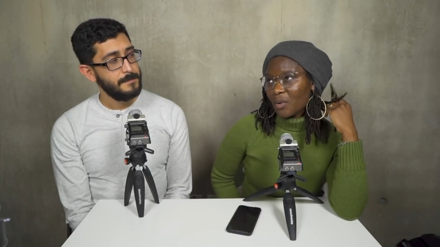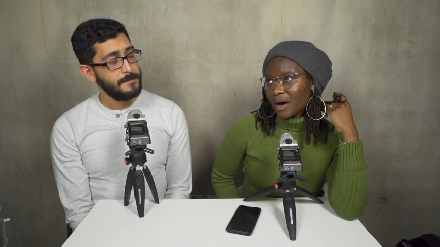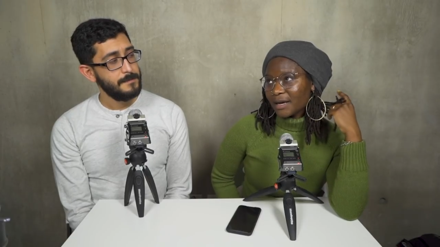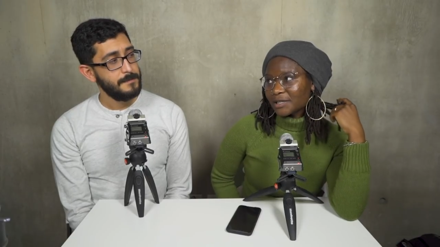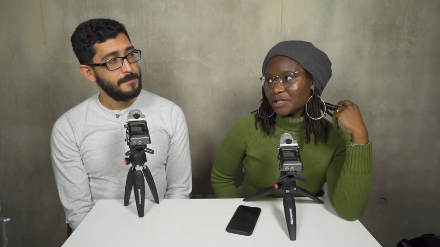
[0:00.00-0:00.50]

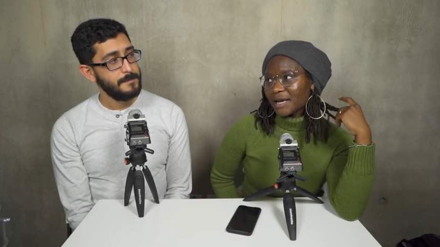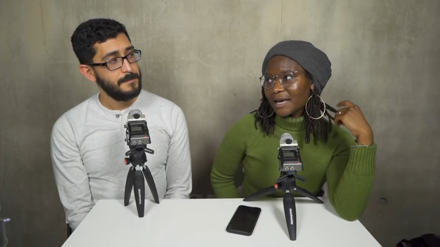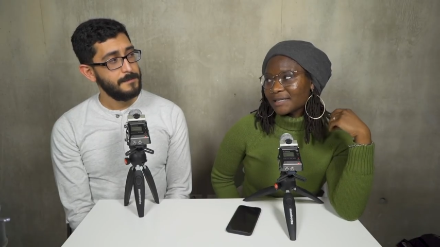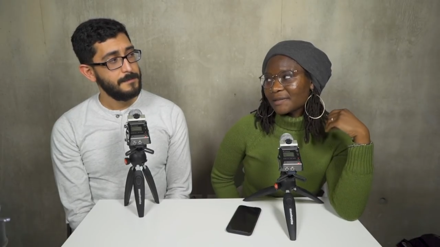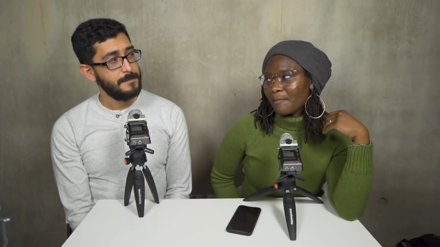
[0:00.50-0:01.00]
Speaker 1: why she
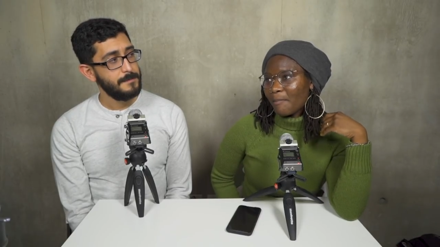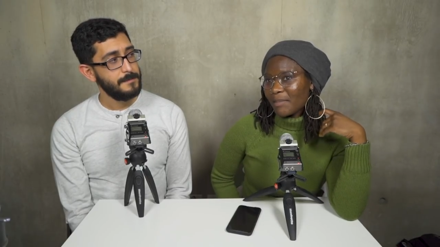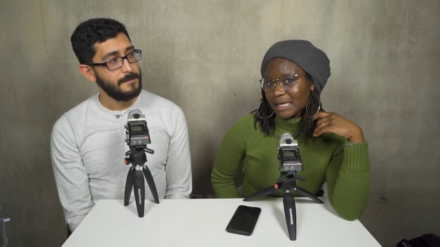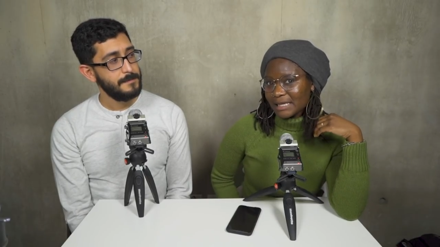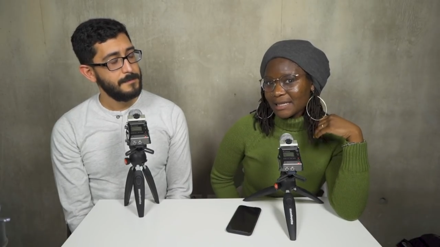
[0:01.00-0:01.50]
has to
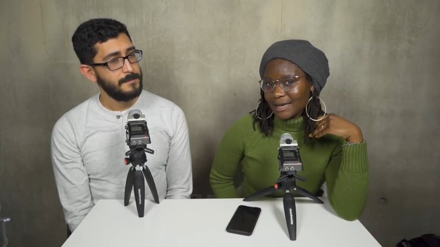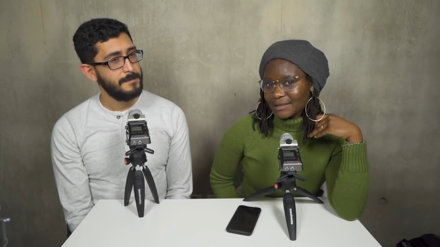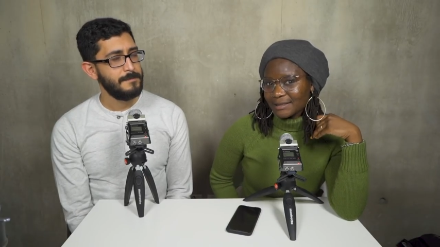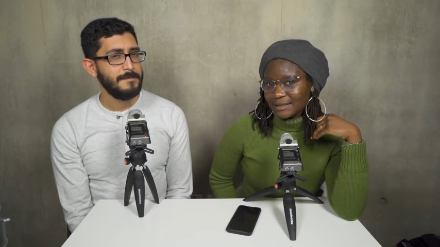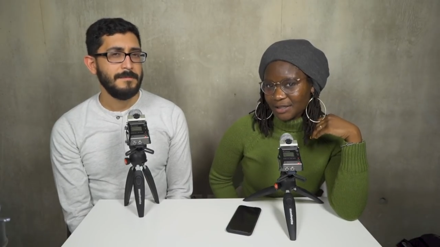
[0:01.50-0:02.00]
make that
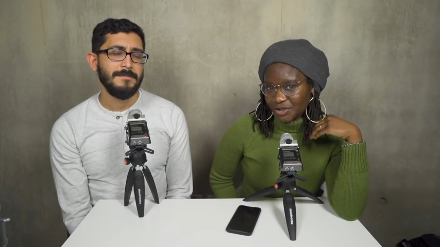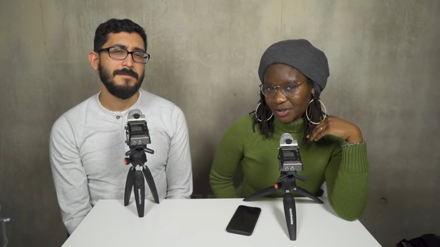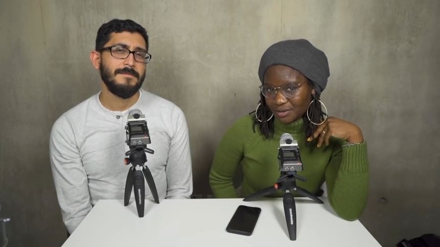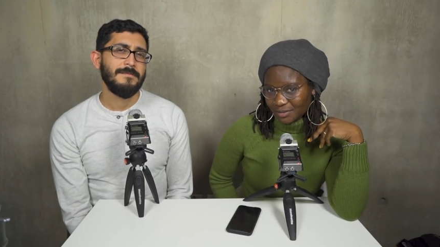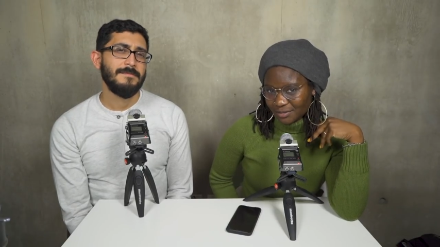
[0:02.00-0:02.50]

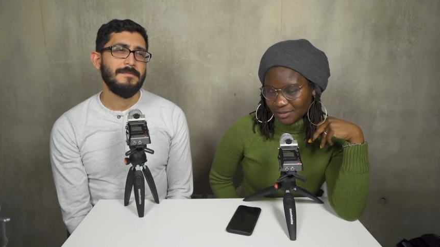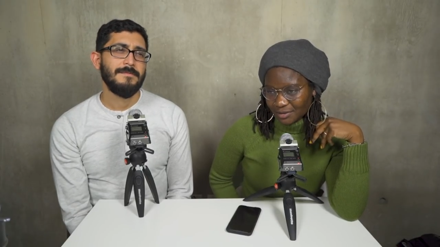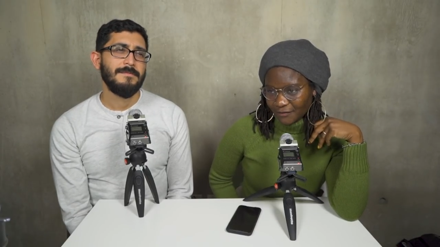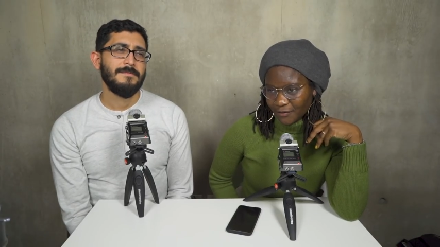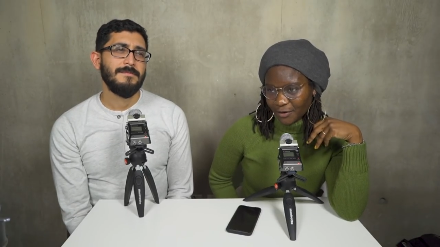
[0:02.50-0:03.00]
distinction
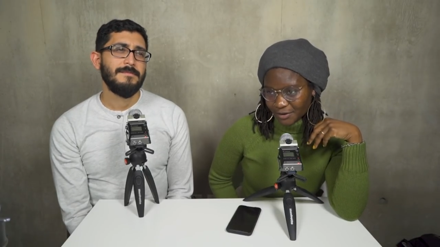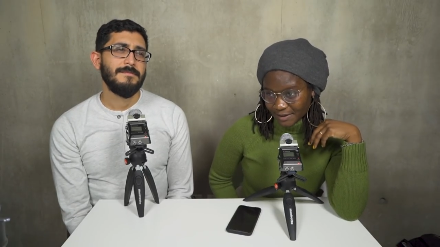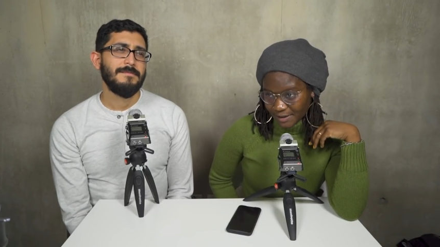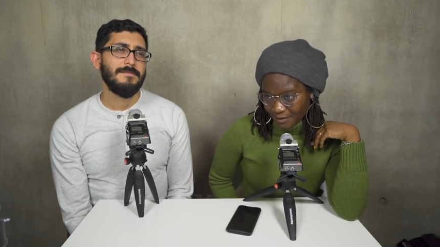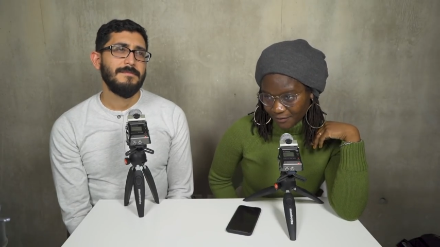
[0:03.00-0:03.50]
for
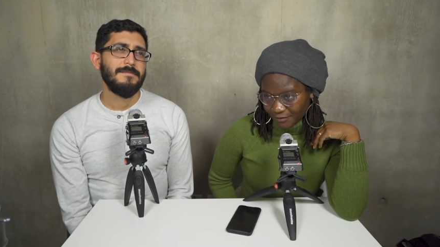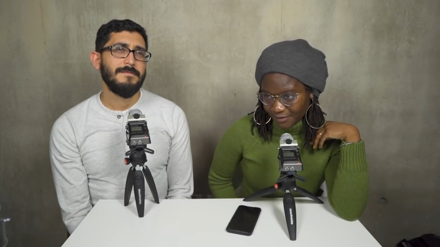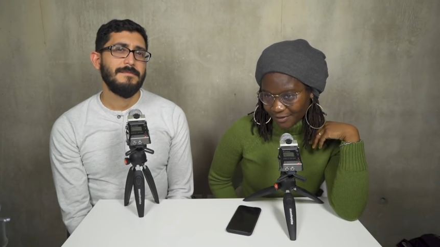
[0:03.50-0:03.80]
herself.